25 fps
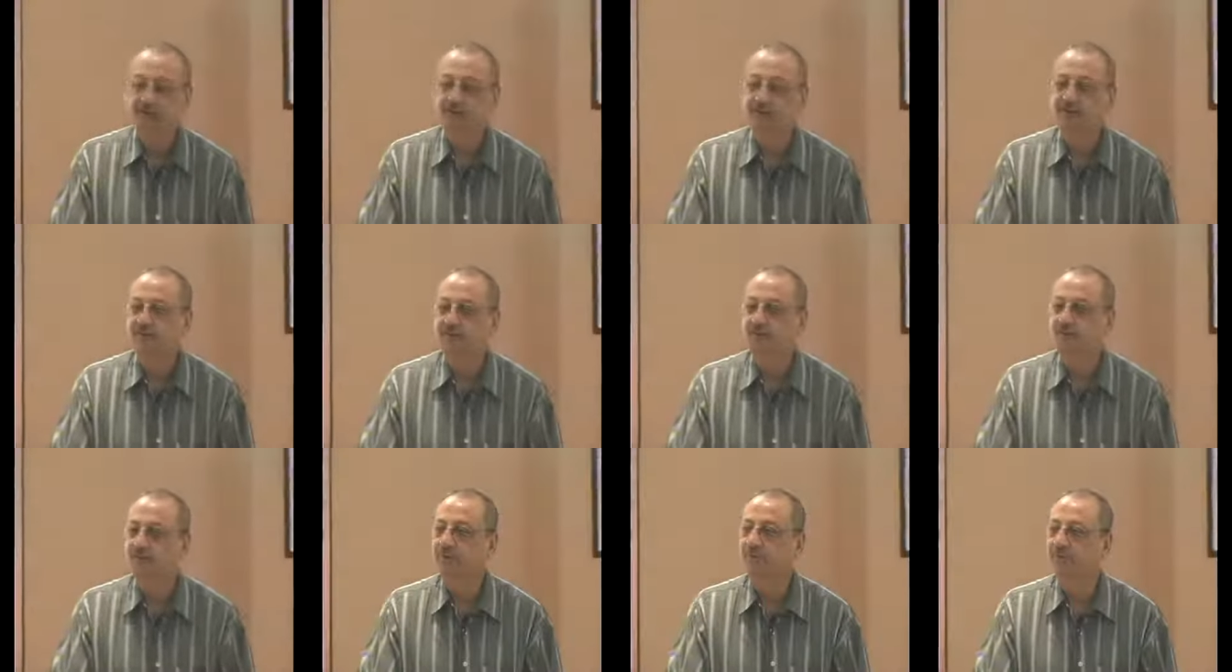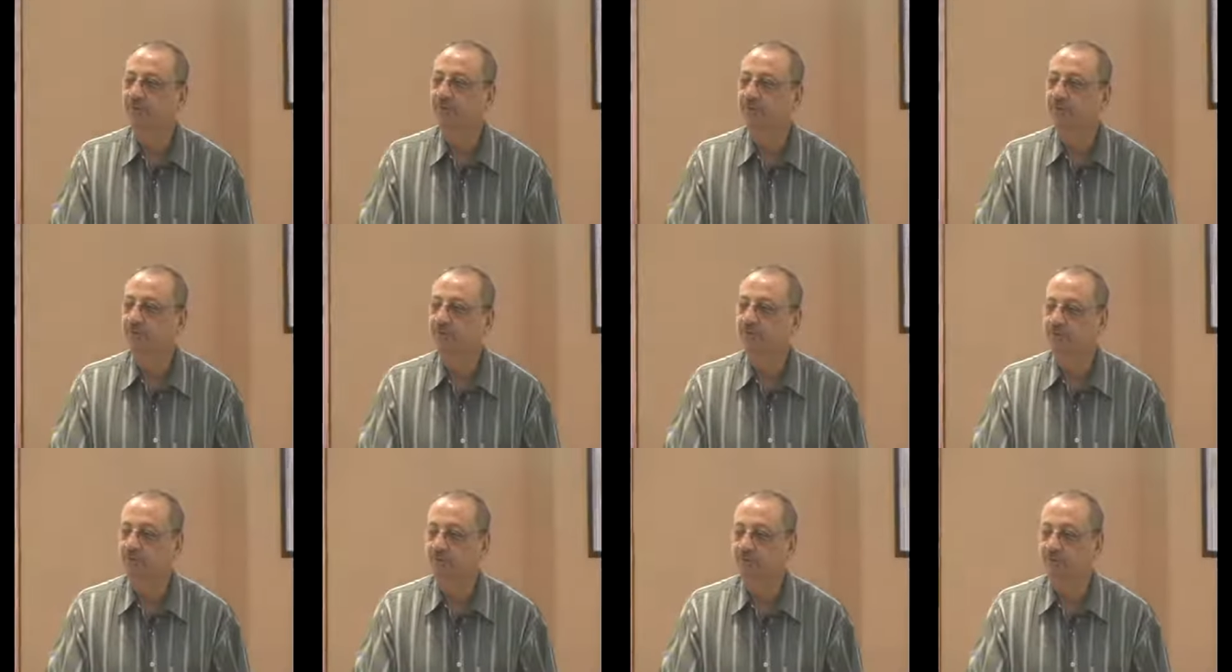so that
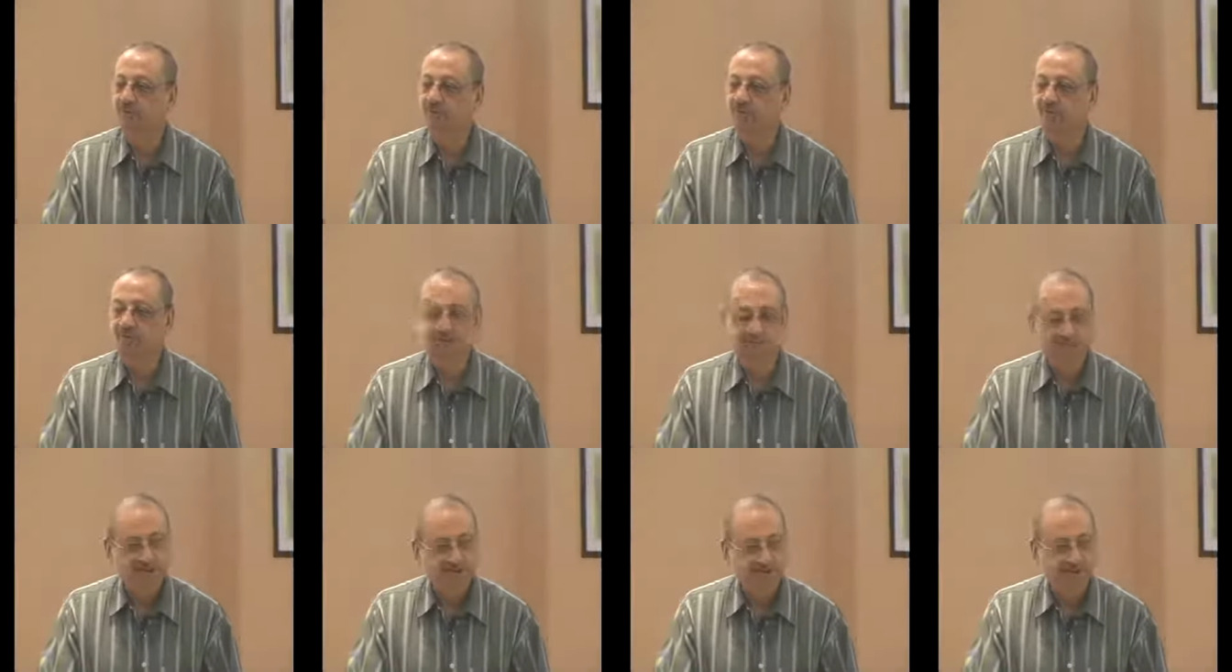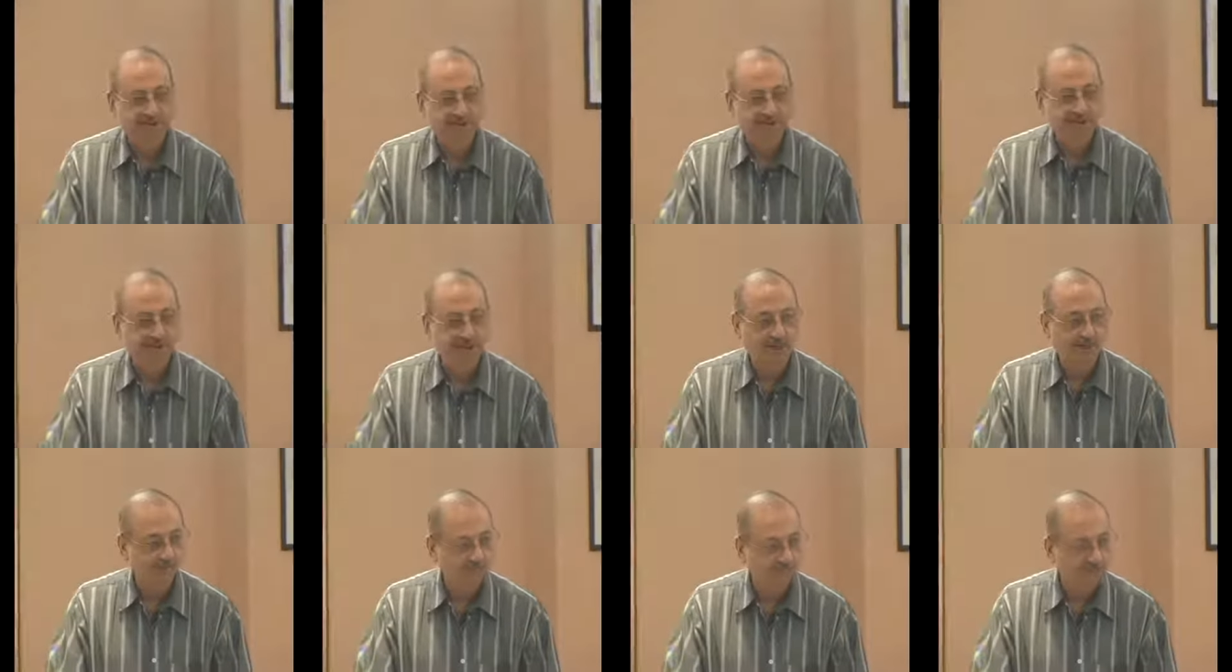if you have missed it
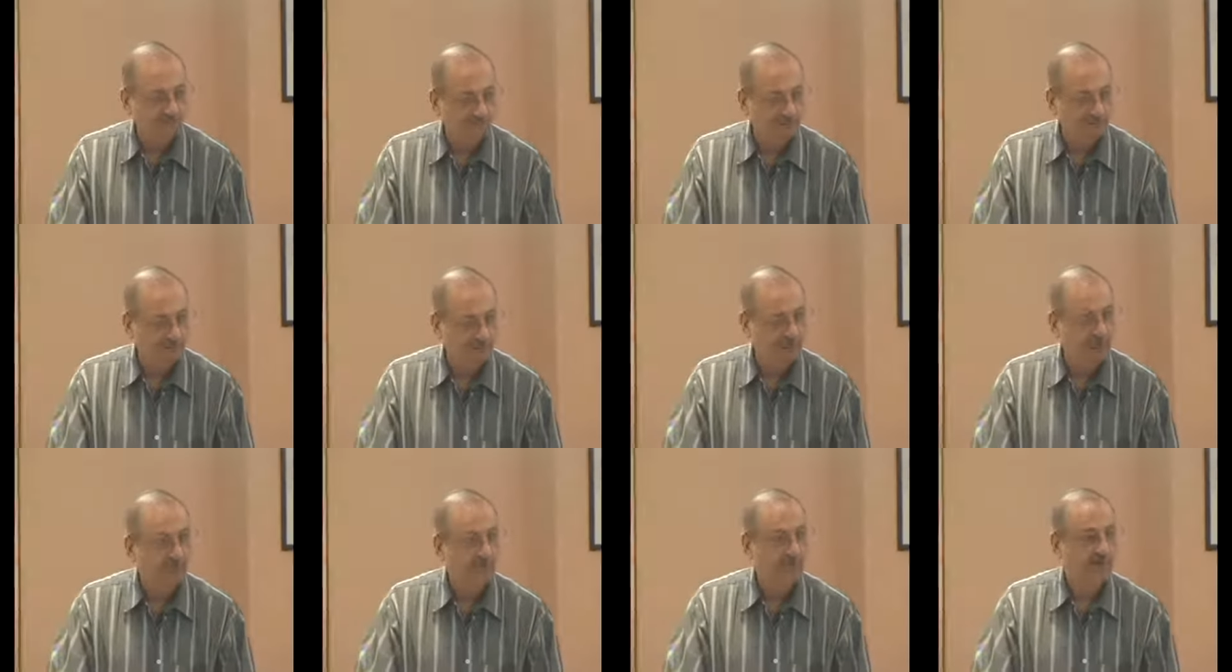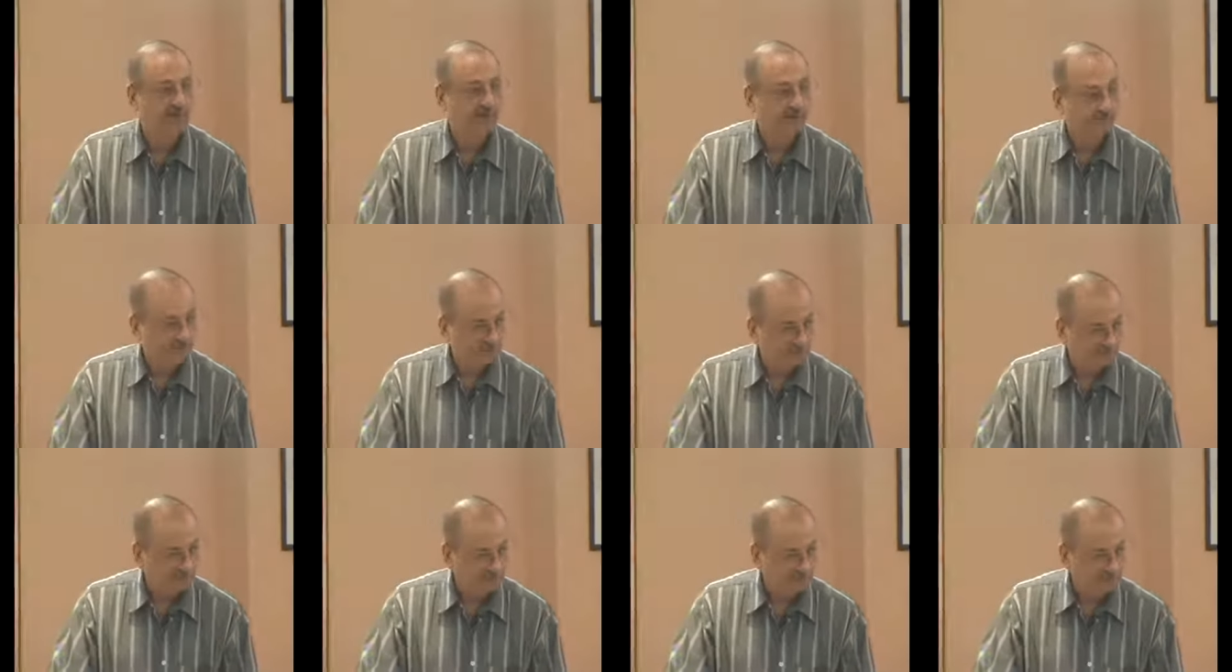out,
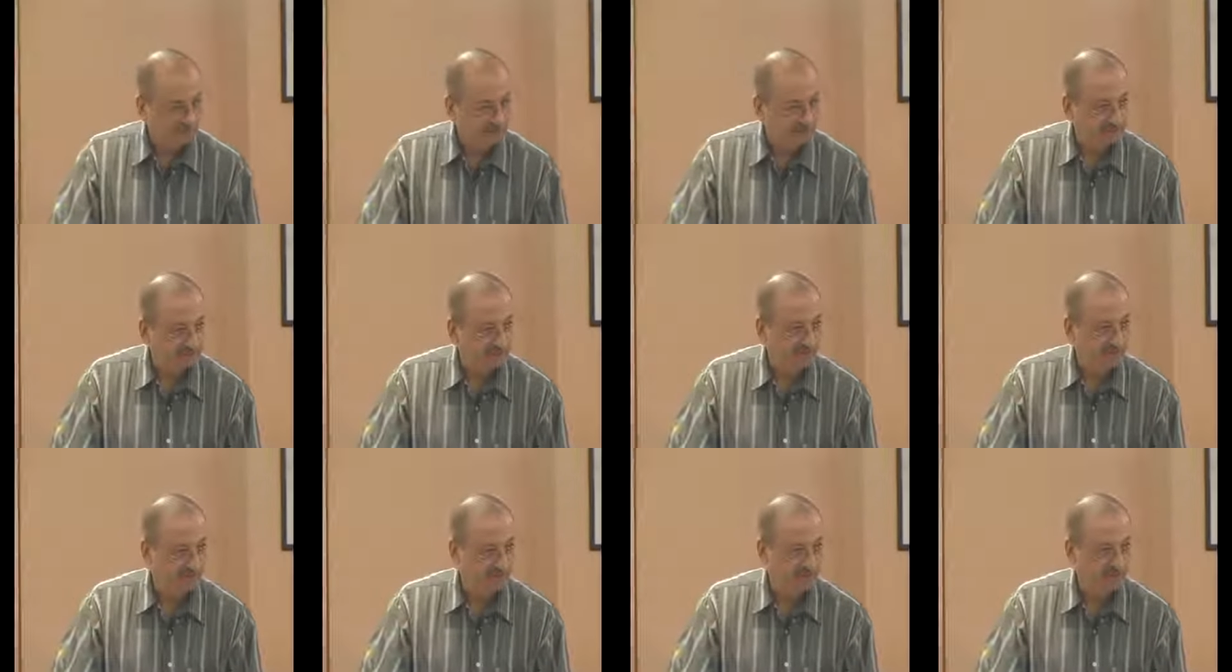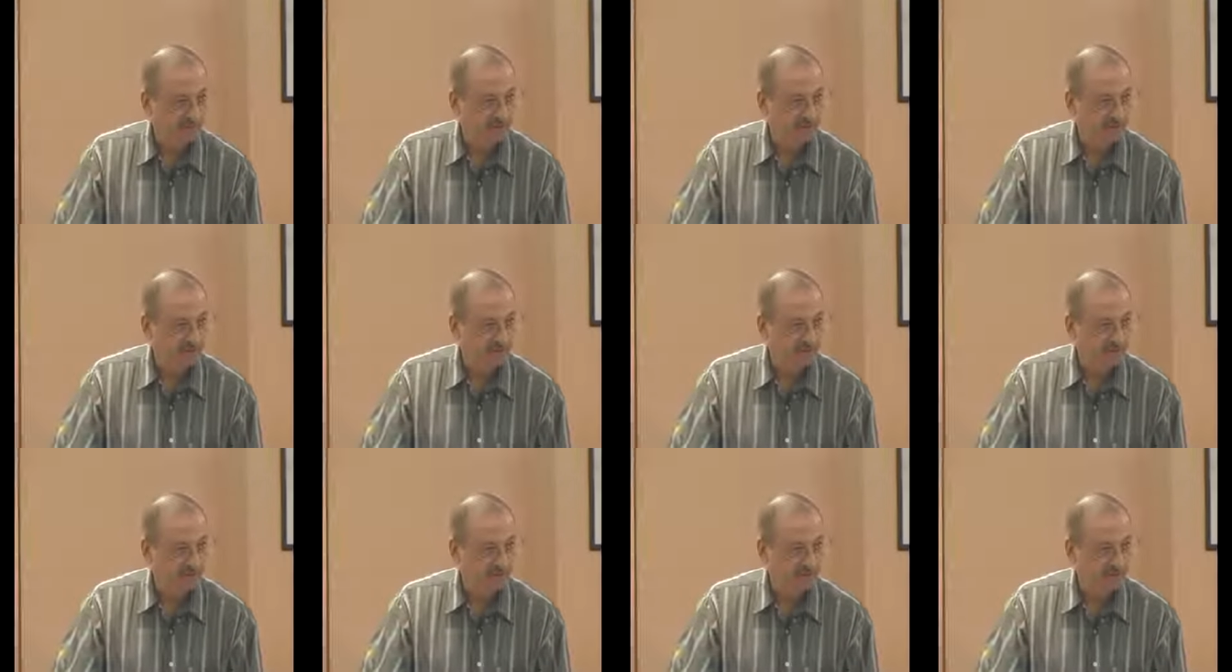you will inshallah